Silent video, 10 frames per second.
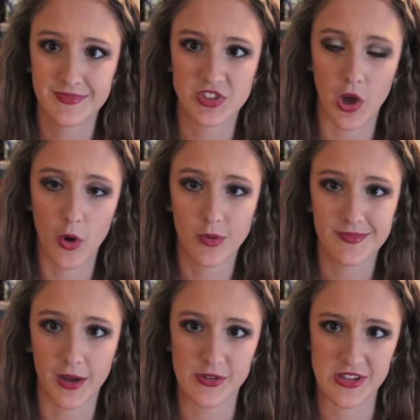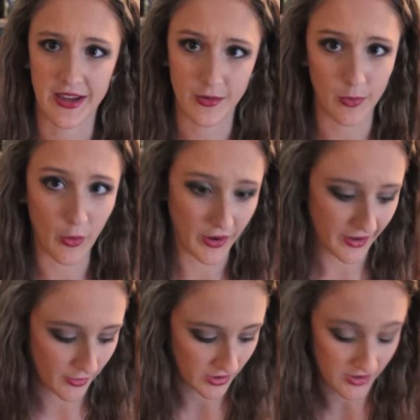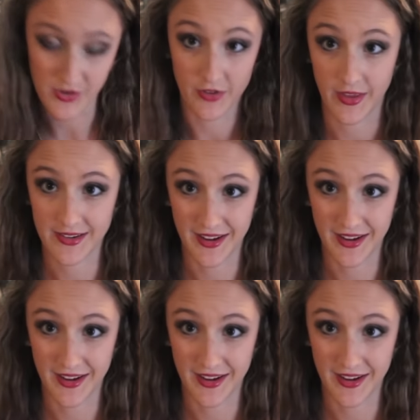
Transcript: so I was like, okay, how can you turn that